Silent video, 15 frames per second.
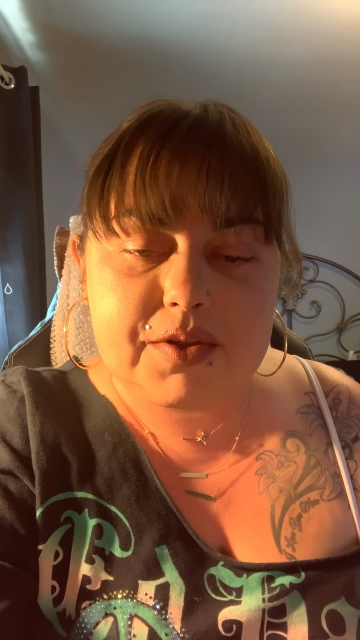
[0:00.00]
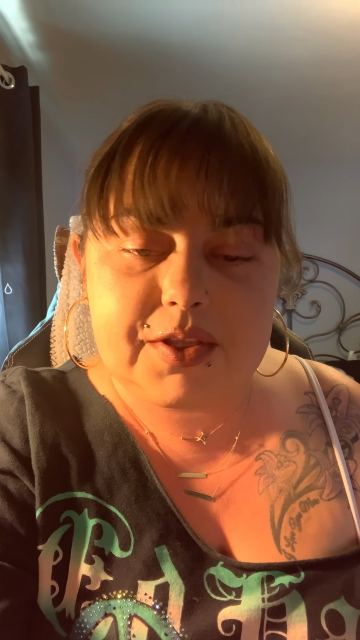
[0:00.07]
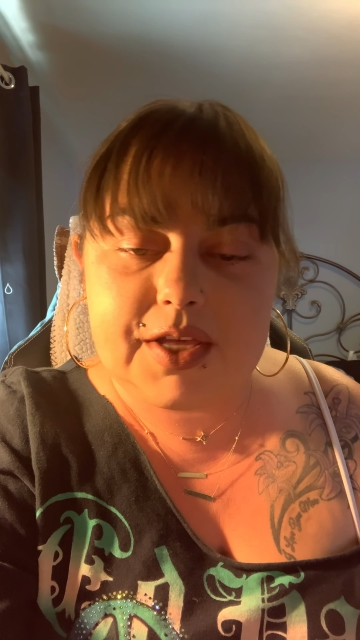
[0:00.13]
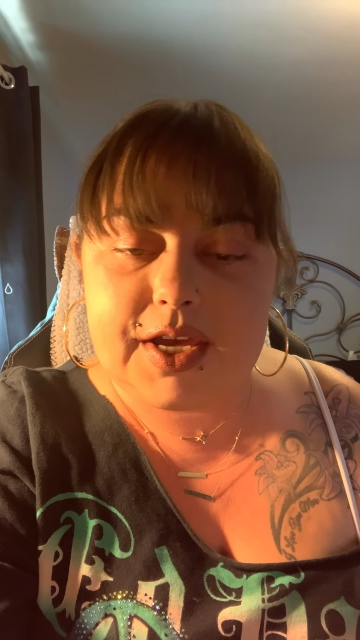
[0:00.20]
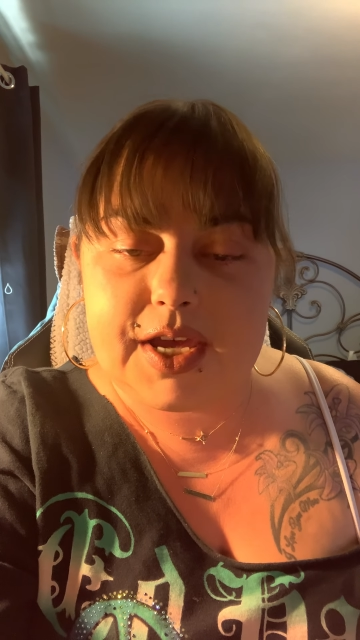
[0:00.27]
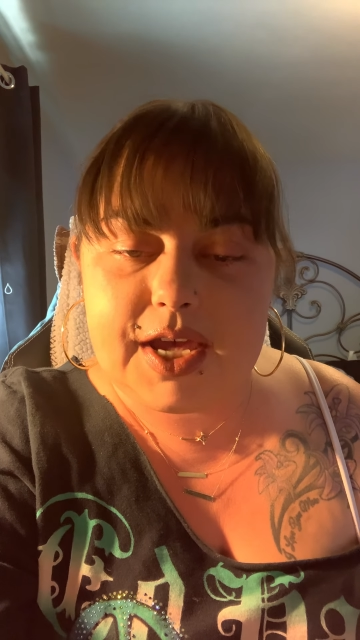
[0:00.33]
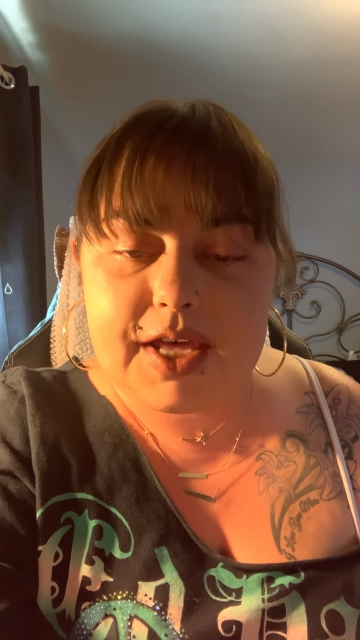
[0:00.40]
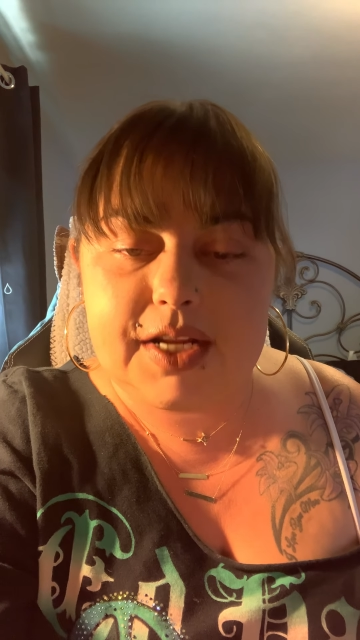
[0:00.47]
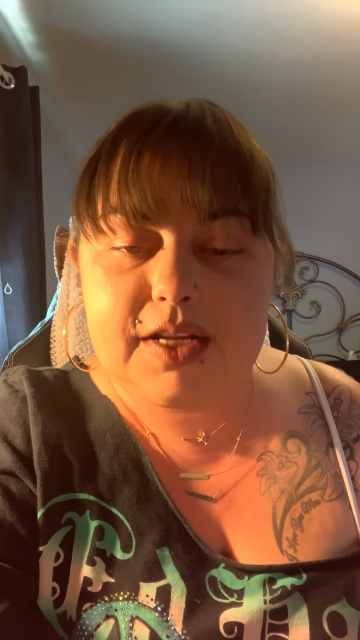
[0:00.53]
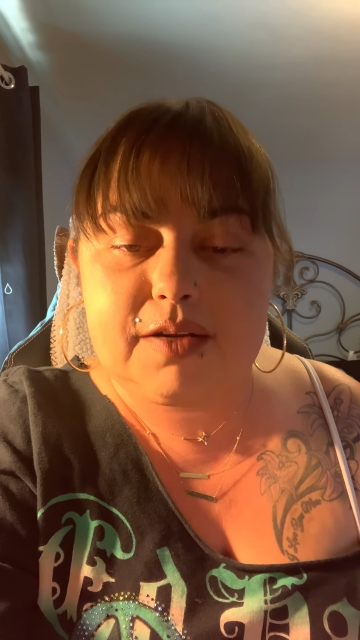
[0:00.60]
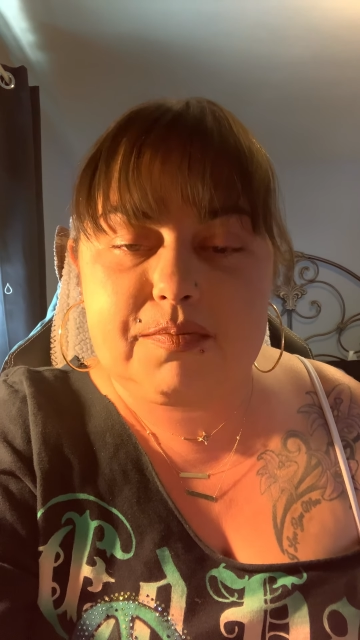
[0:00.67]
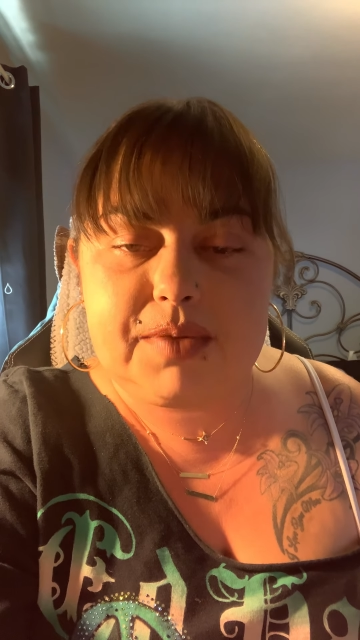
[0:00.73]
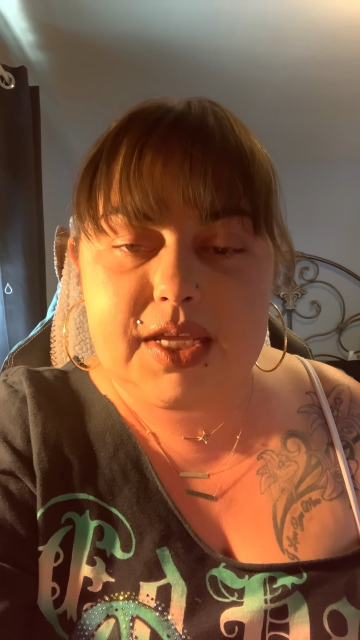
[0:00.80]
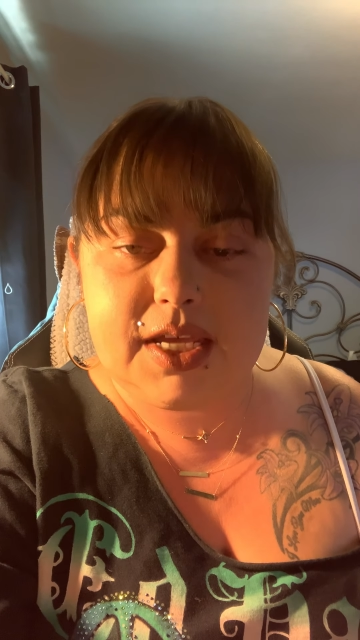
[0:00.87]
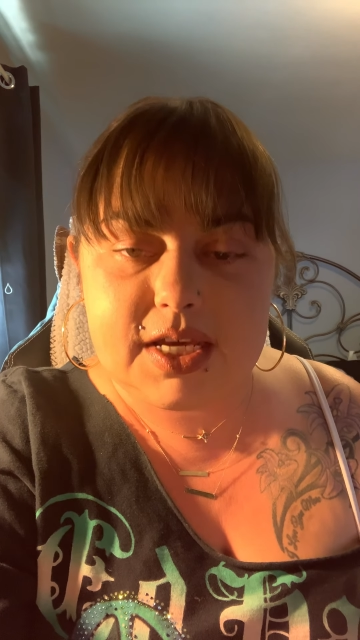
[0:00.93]
clear headed
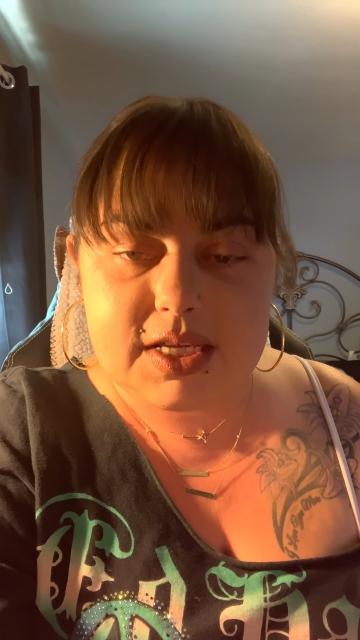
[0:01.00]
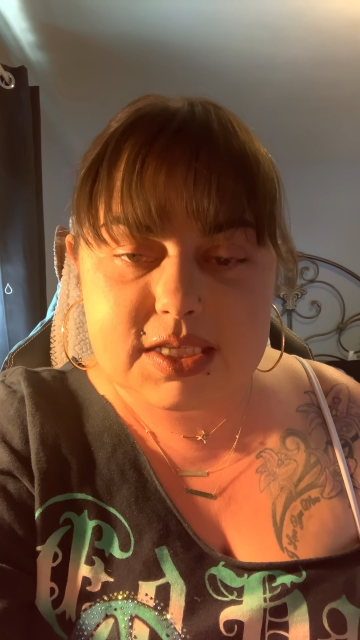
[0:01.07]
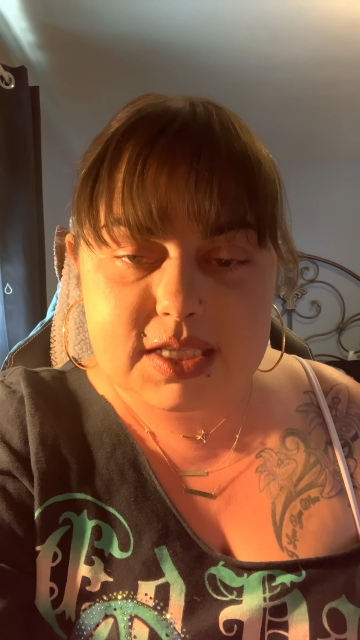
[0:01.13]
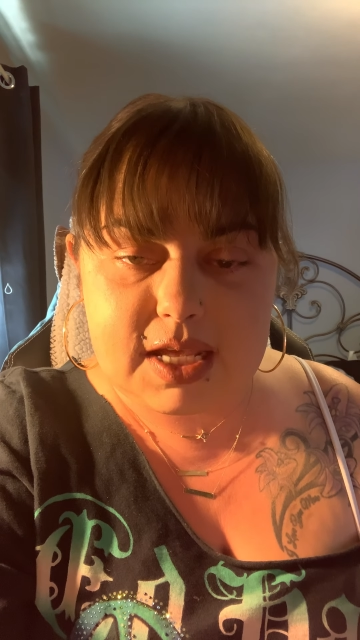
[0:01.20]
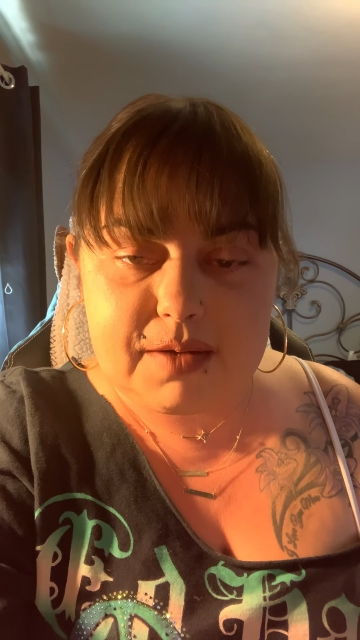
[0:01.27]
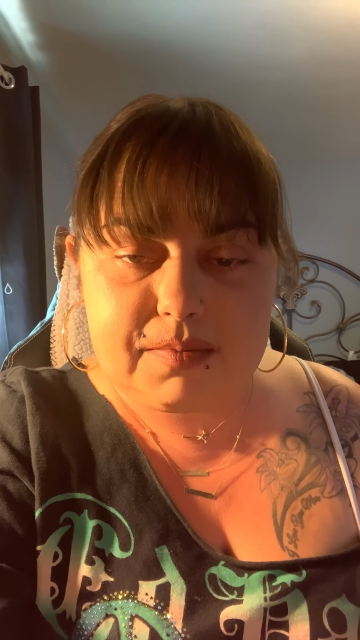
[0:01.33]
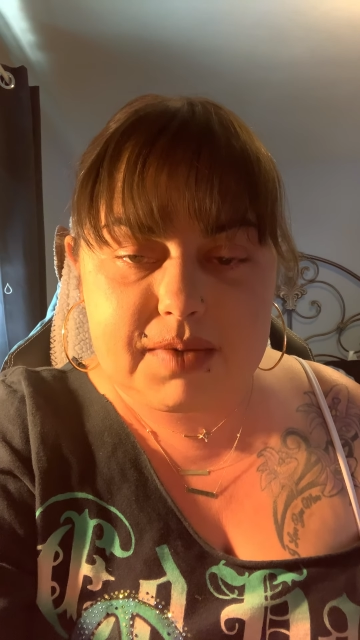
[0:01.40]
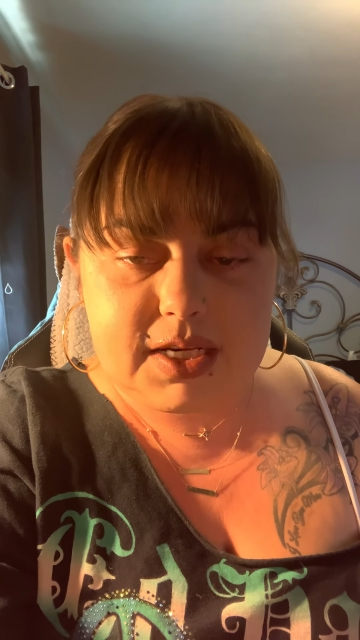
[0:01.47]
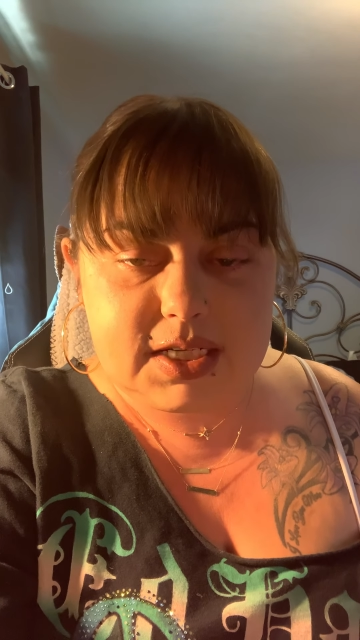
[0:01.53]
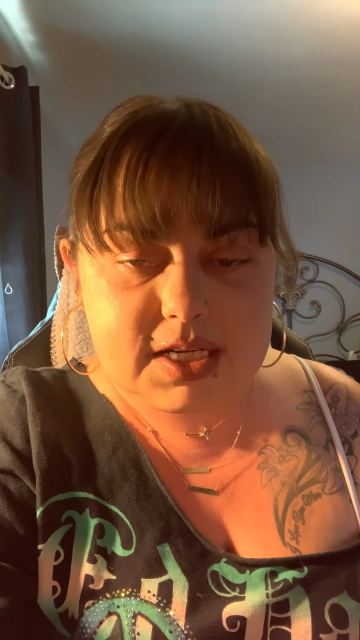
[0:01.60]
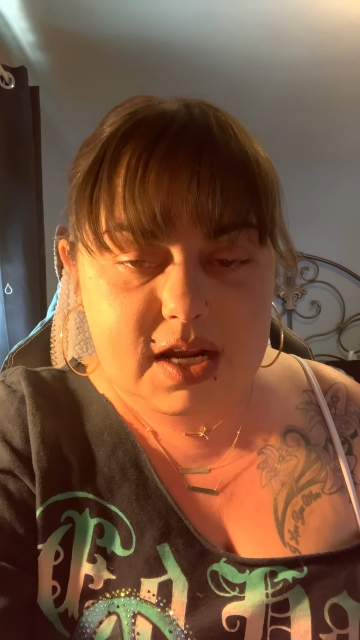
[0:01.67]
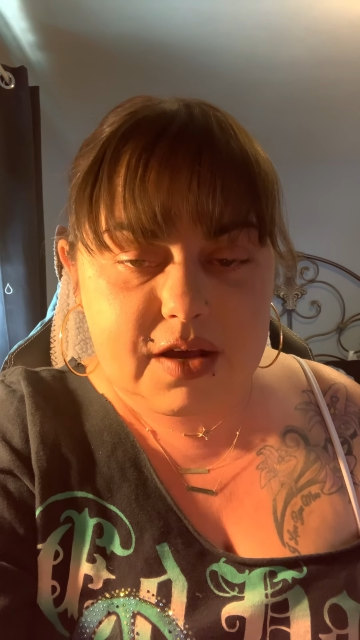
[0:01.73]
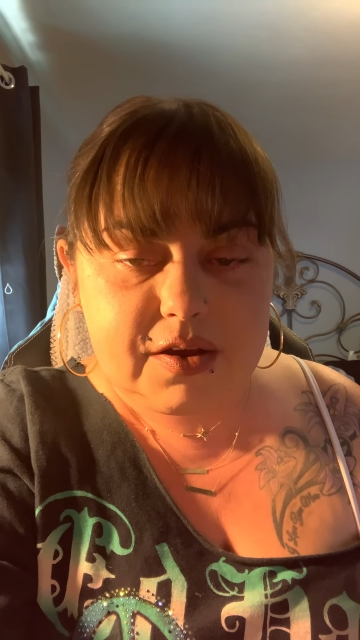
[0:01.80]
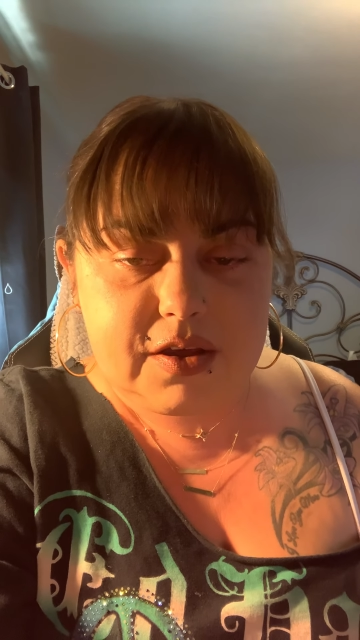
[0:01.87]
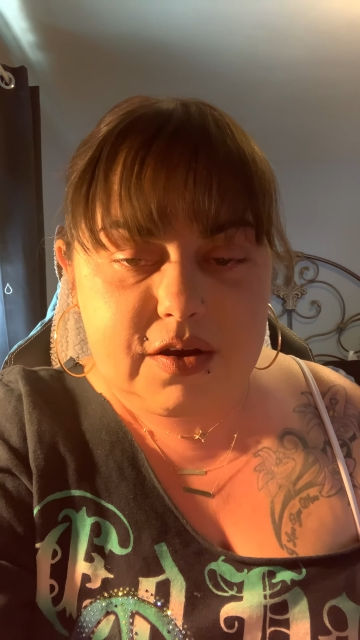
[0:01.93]
because let me
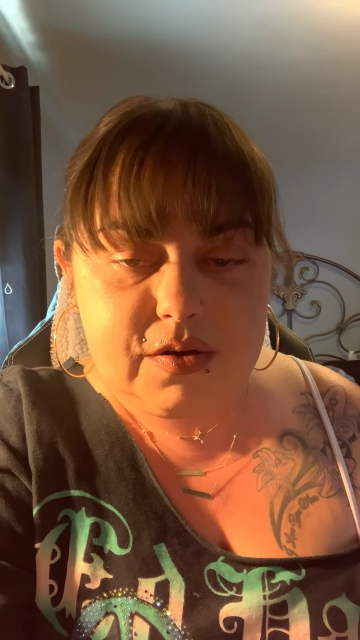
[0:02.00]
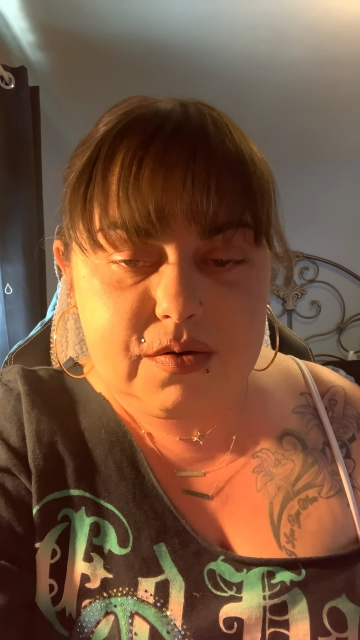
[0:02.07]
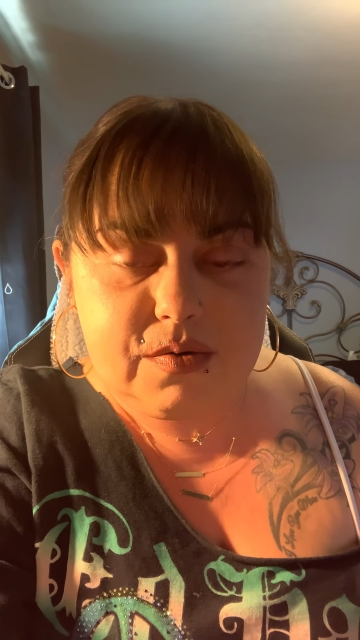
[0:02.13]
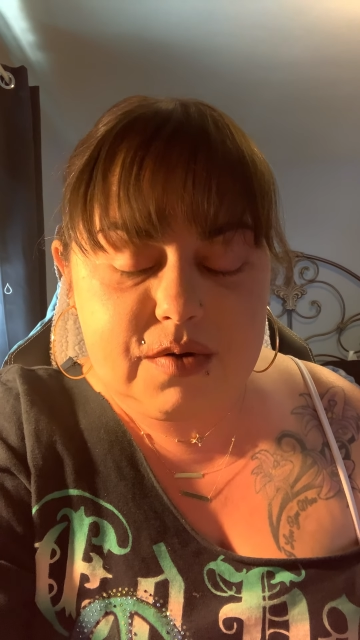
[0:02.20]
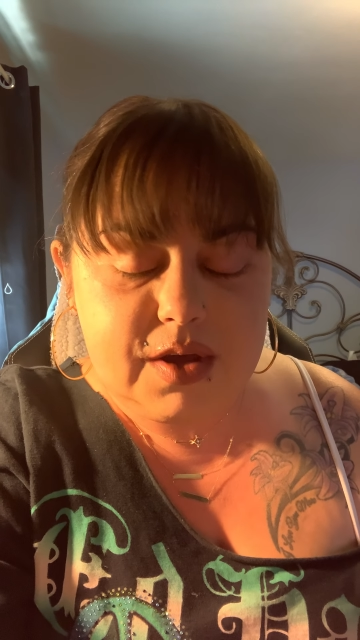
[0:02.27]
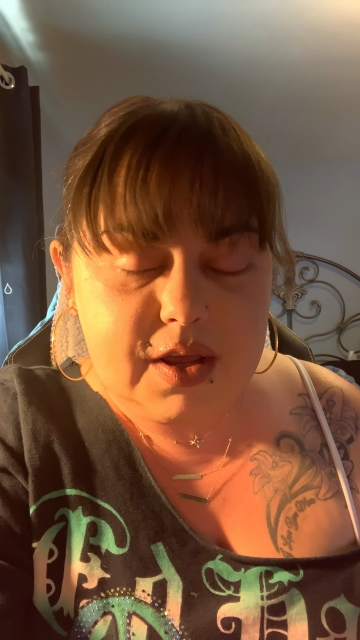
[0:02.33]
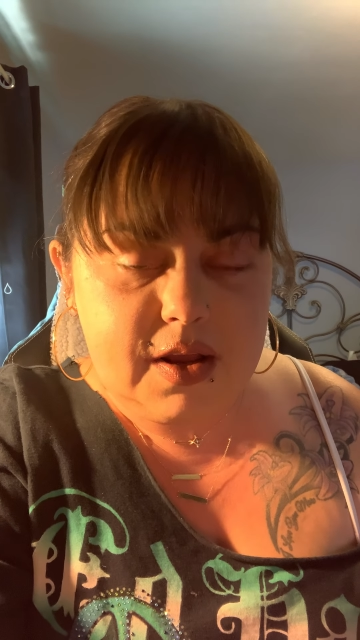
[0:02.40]
tell you,